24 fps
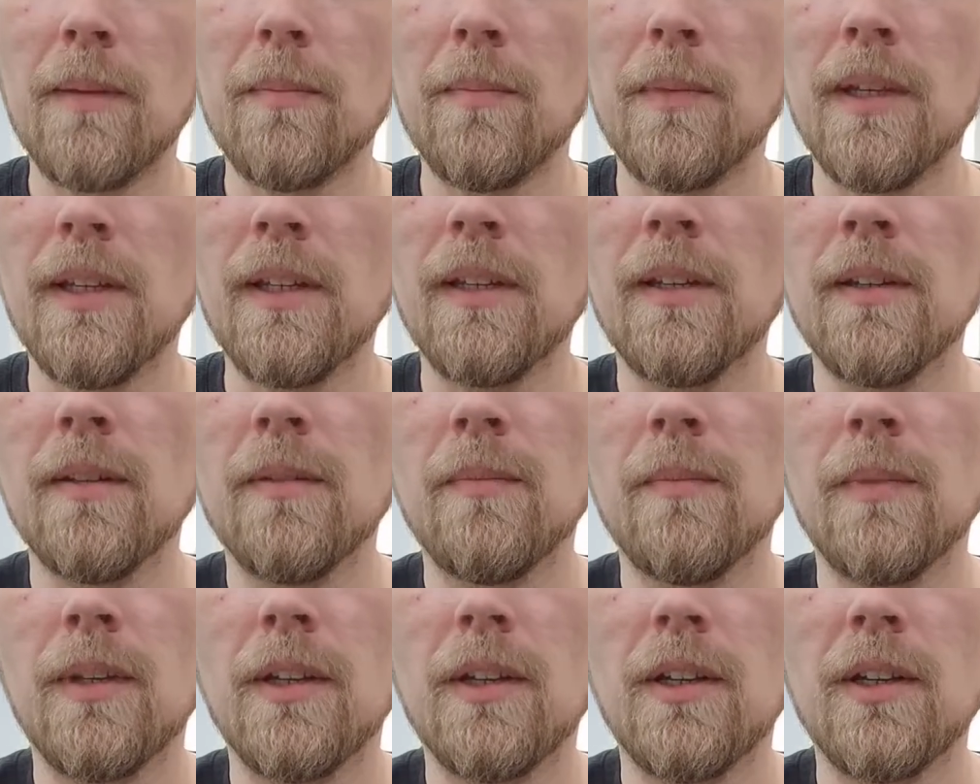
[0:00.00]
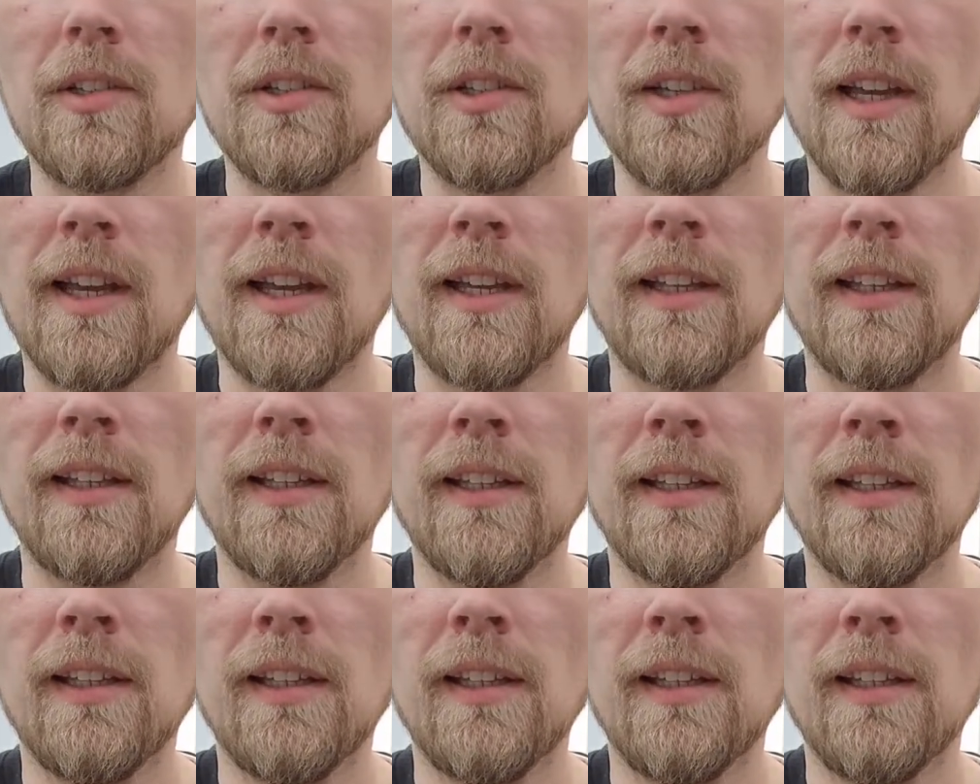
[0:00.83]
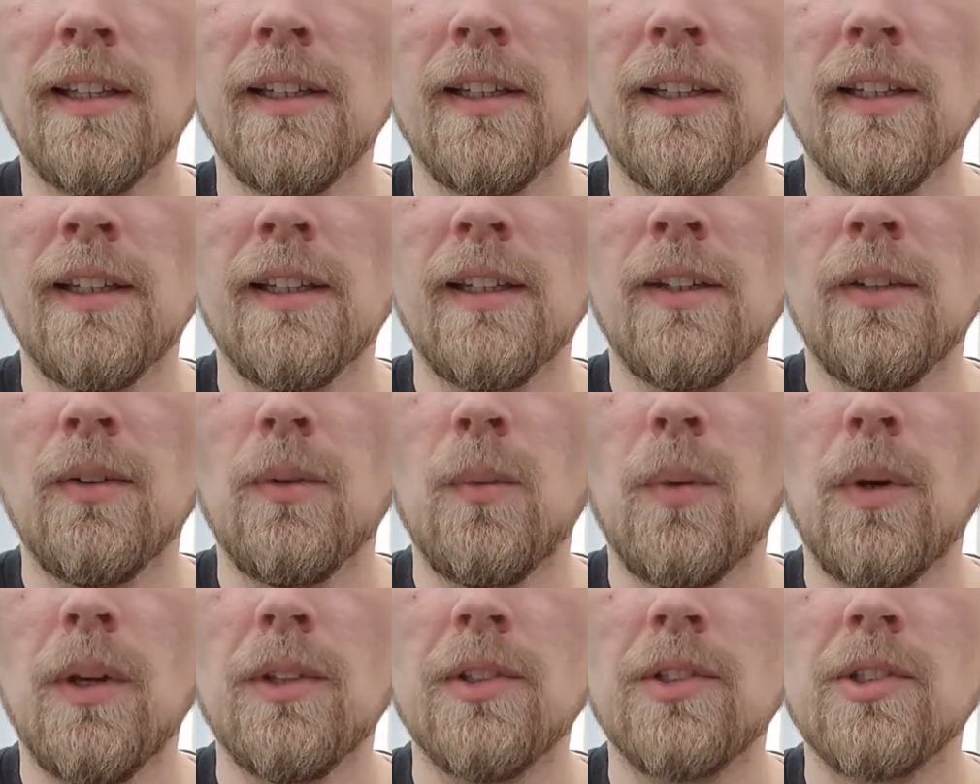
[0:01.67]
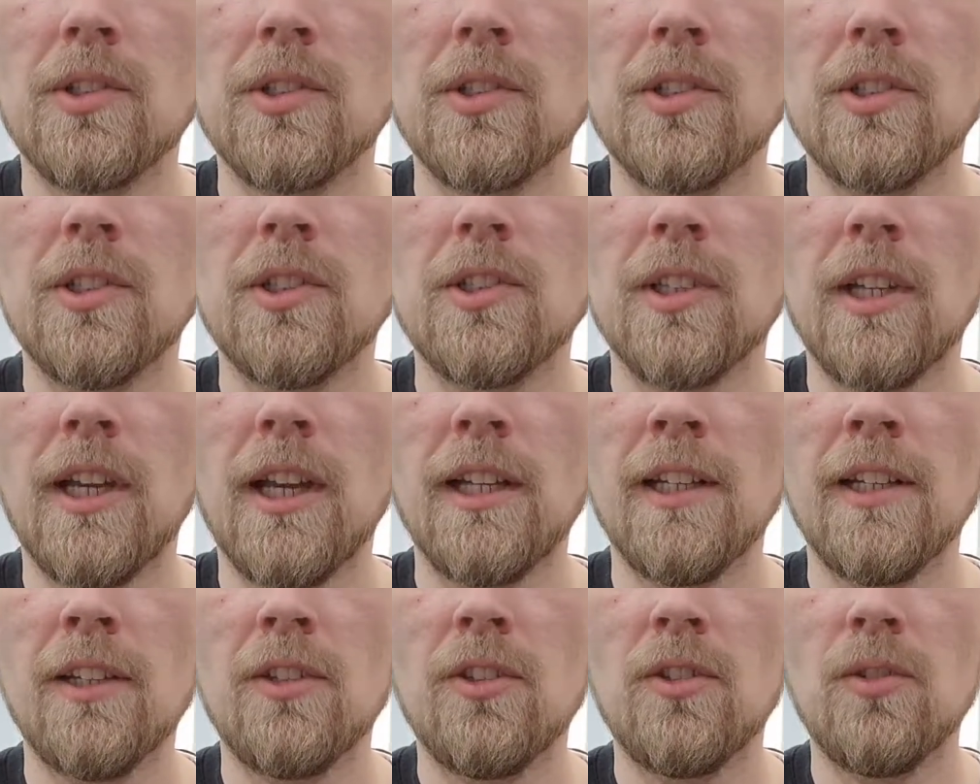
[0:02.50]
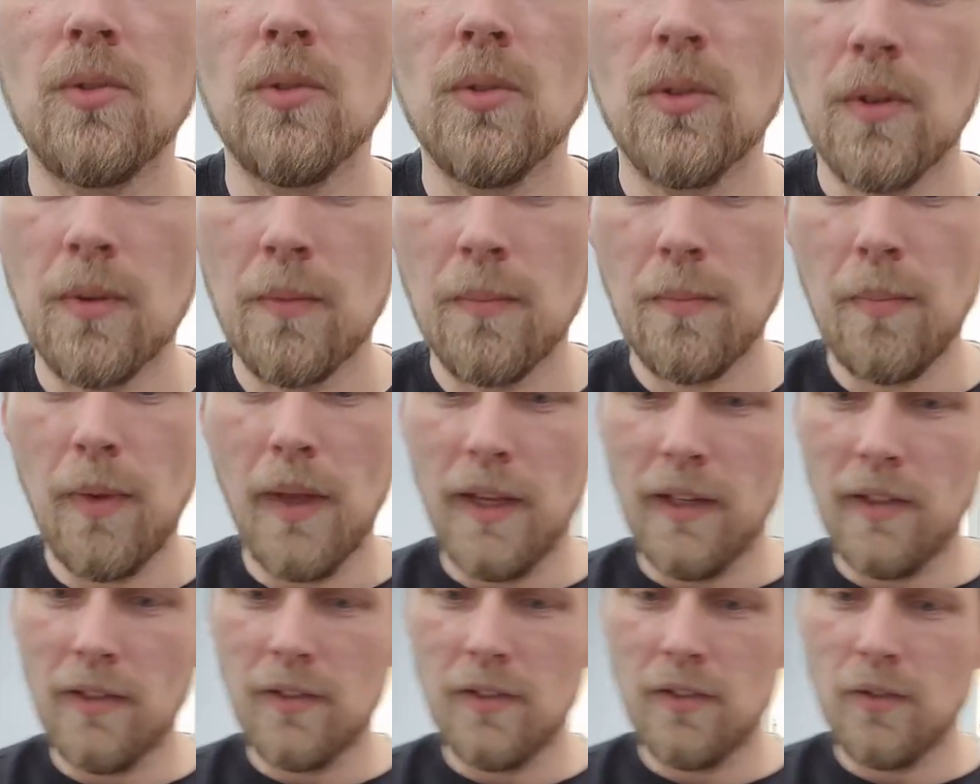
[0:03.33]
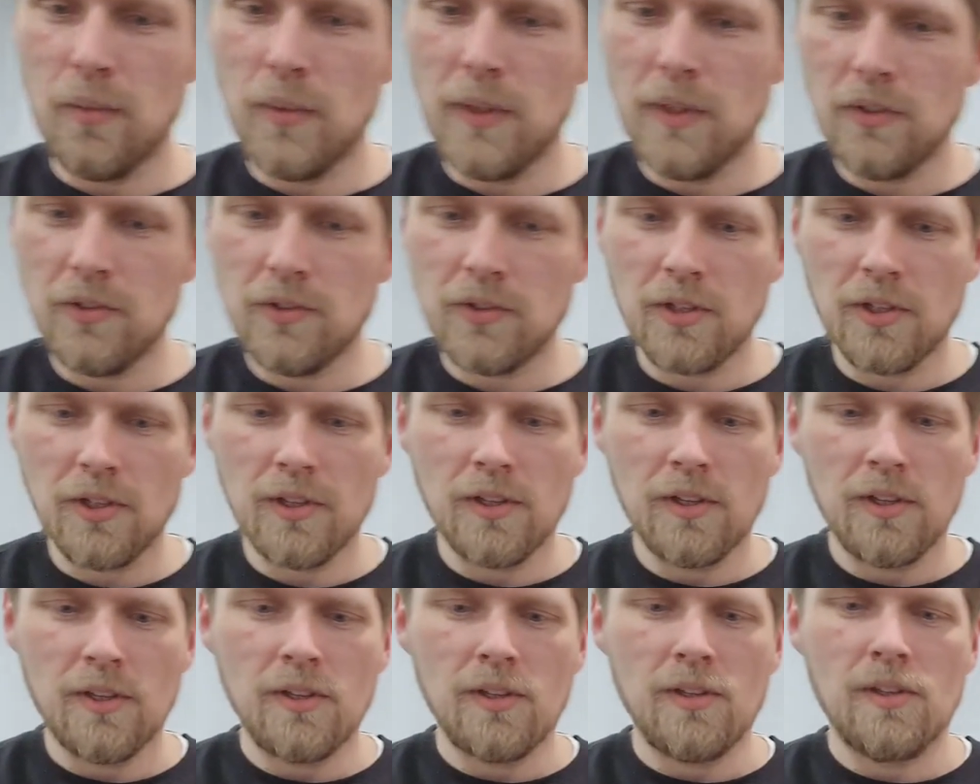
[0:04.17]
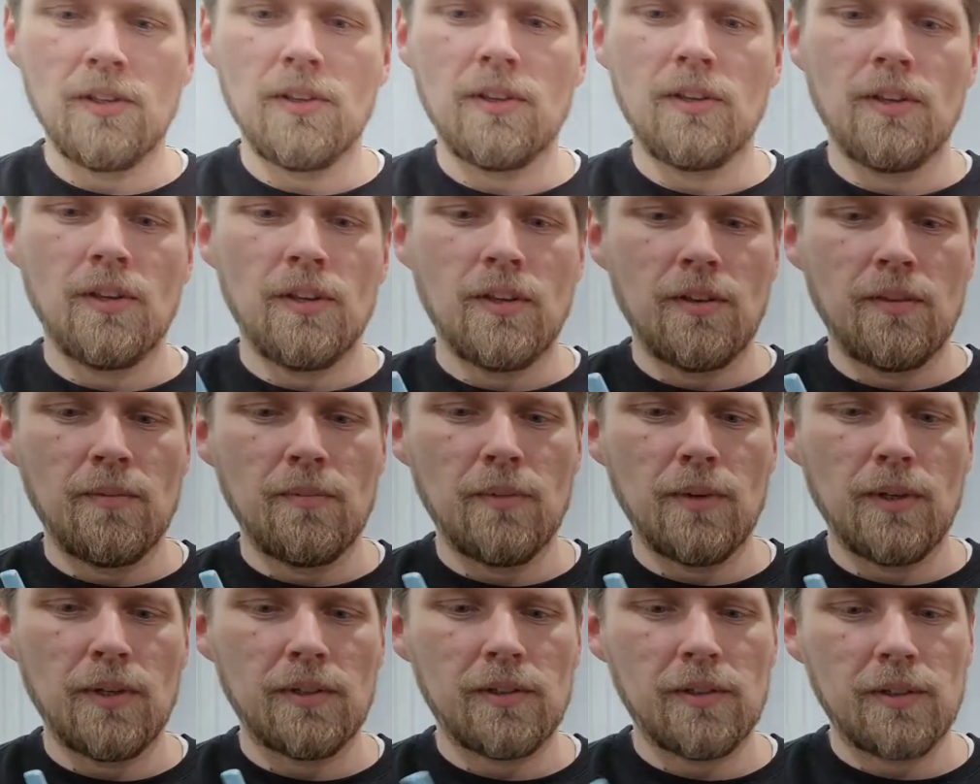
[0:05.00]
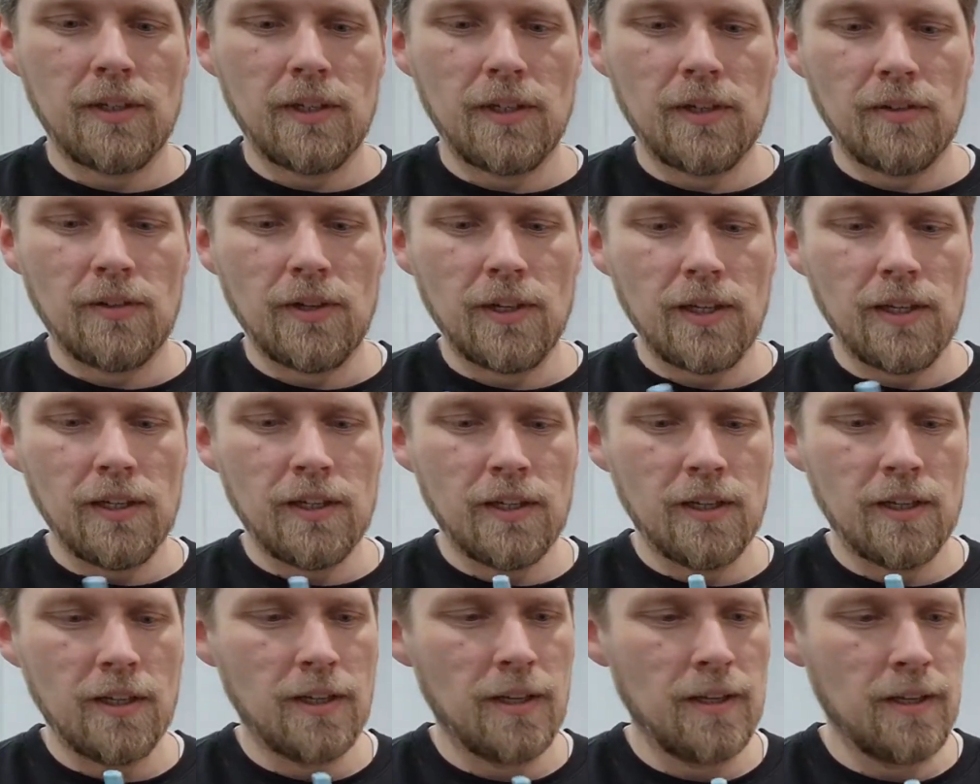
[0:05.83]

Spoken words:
me because I once decided to paint the wheels. But yeah, okay.